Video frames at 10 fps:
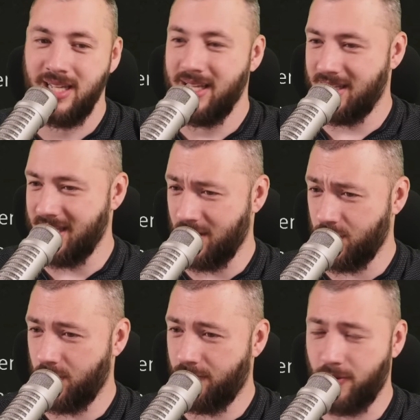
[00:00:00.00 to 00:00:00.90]
That's actually
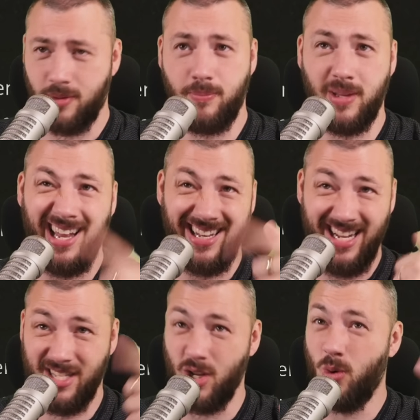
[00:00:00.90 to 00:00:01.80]
good for the
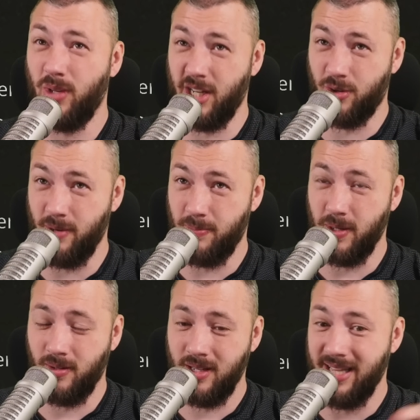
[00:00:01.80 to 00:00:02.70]
Bloodlands only crit
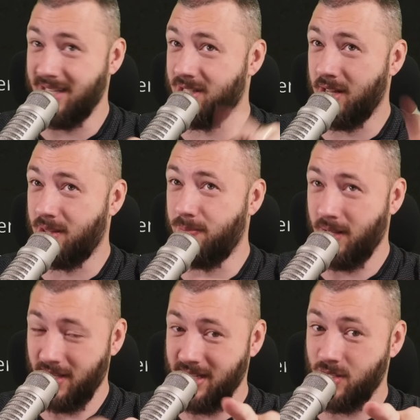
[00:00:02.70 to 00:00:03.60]
build. That's not the
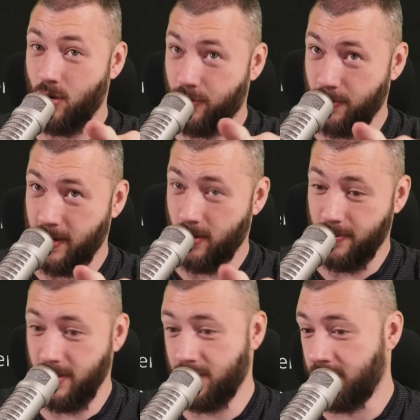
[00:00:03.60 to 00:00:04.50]
Bloodlands overpower
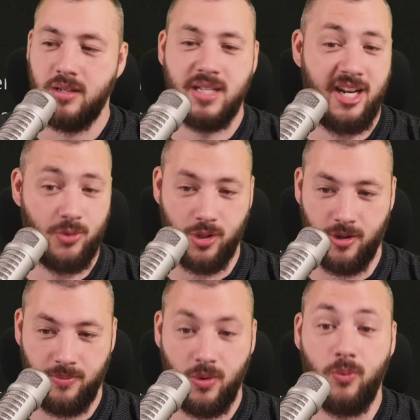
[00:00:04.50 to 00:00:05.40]
build. Terror.
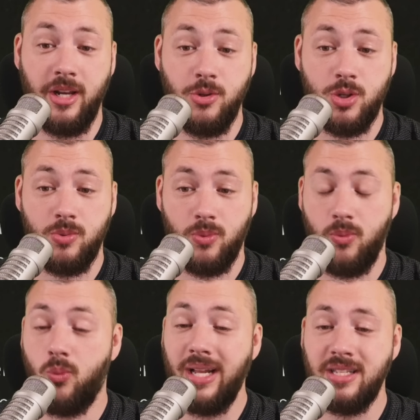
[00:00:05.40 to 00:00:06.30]

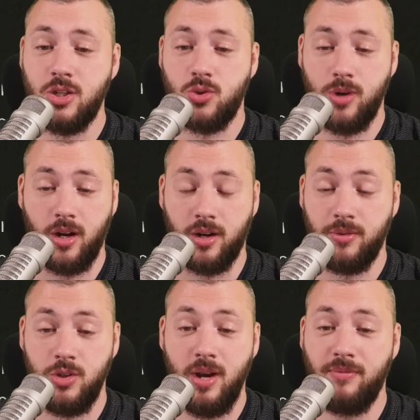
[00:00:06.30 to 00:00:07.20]
When struck,
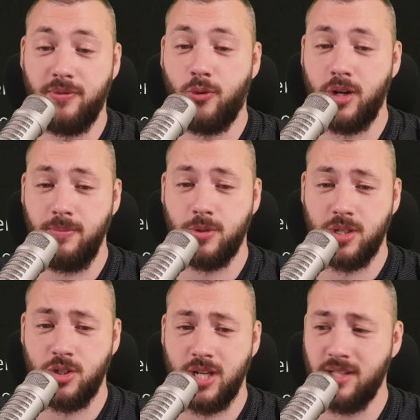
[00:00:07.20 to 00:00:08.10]
you have a 14%
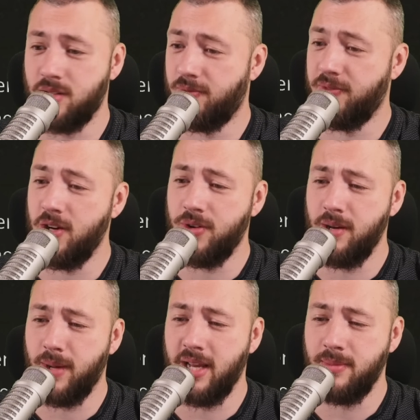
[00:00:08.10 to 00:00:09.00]
chance to fear
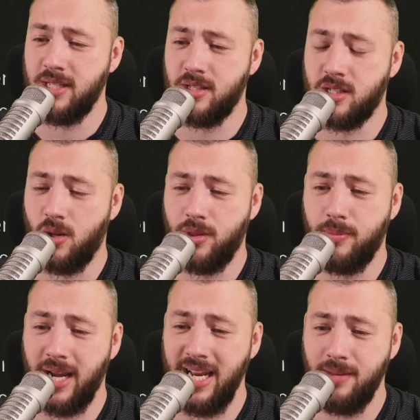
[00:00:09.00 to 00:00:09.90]
nearby enemies and slow them by
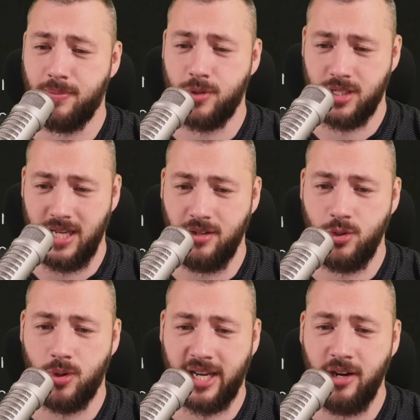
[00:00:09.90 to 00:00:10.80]
80%. You
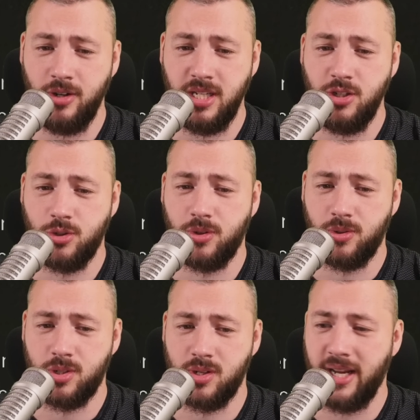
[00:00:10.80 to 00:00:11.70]
are guaranteed to critical
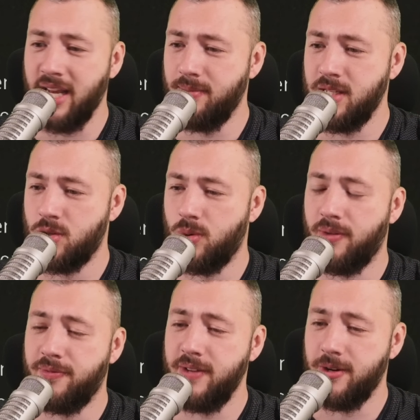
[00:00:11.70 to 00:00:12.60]
strike enemies who are
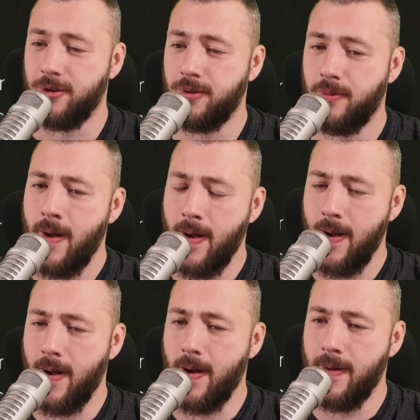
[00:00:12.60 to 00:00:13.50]
feared.
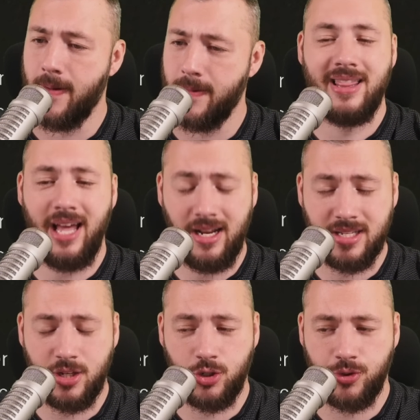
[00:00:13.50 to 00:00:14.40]
That is
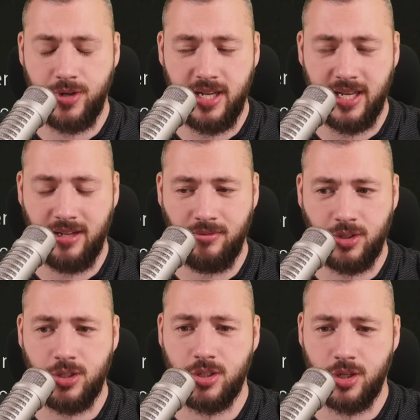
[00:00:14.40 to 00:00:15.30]
intriguing,
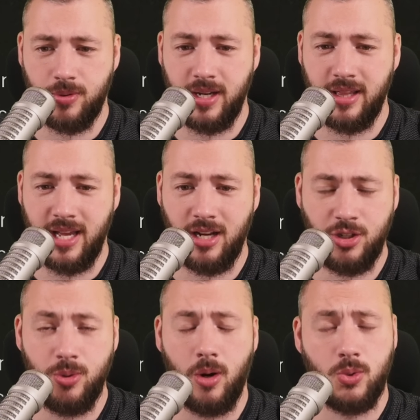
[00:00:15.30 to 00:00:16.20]
considering that
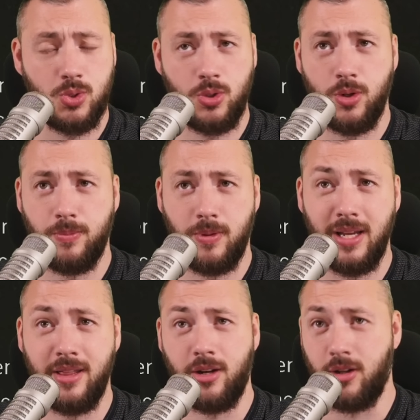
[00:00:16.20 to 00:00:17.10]
you also could play
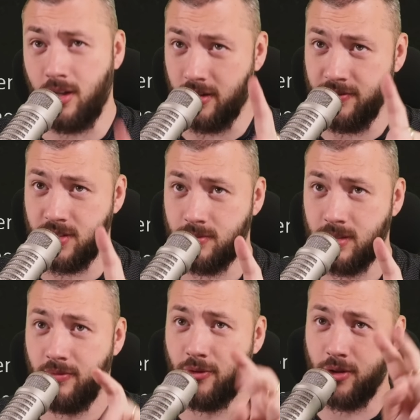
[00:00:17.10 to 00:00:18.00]
the gloves
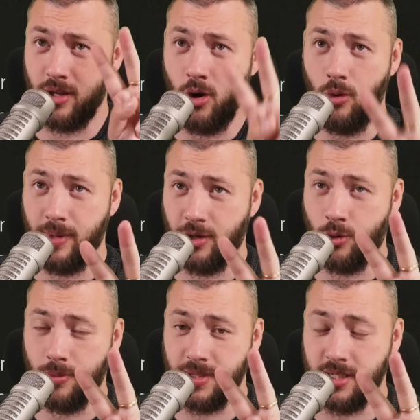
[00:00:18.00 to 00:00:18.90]
for the homing
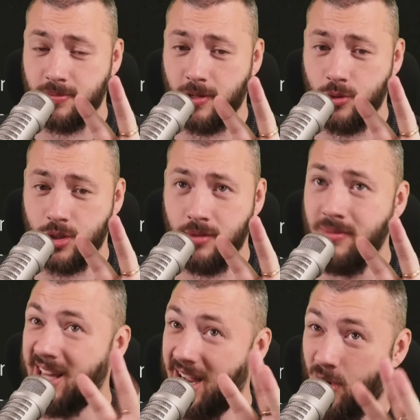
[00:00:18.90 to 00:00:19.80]
corpse explosion,
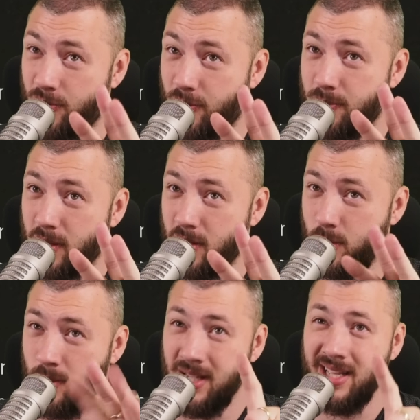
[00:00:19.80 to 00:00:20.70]
the howl from
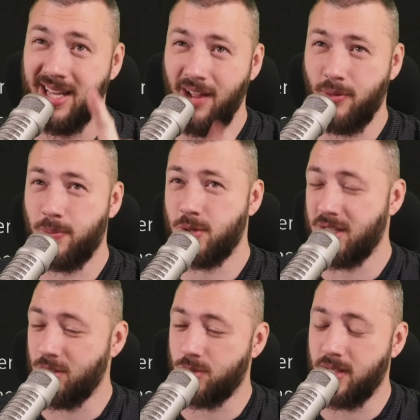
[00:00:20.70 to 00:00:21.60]
below, that have a
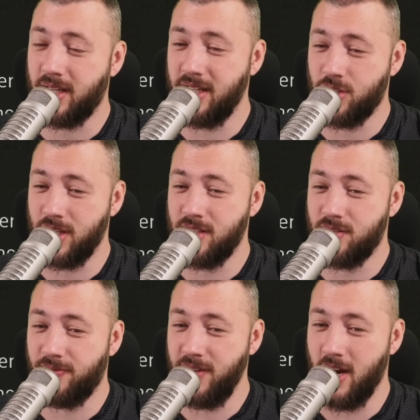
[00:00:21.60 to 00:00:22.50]
percentual lucky hit chance to
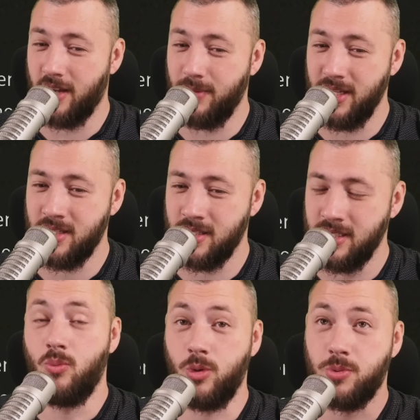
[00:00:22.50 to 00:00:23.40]
fear enemies,
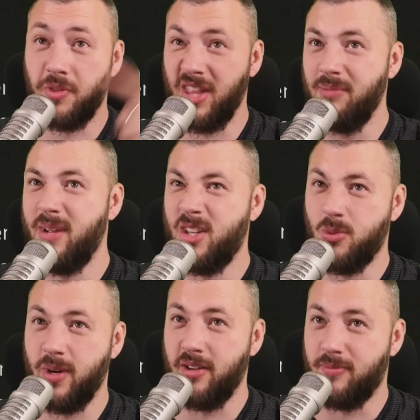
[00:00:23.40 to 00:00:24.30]
which would then make your
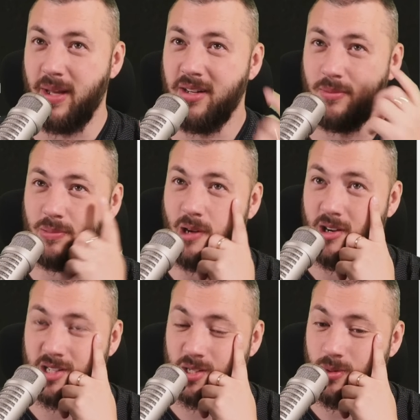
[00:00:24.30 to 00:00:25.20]
Ring of Mendon
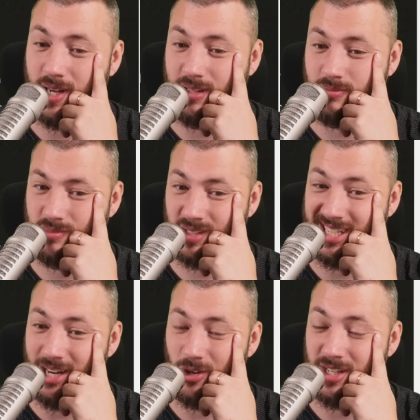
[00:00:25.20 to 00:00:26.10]
procs quite
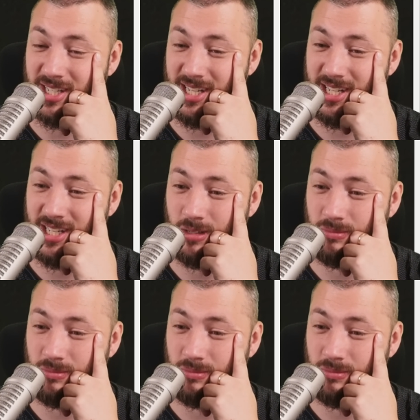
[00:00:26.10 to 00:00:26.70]
guaranteed.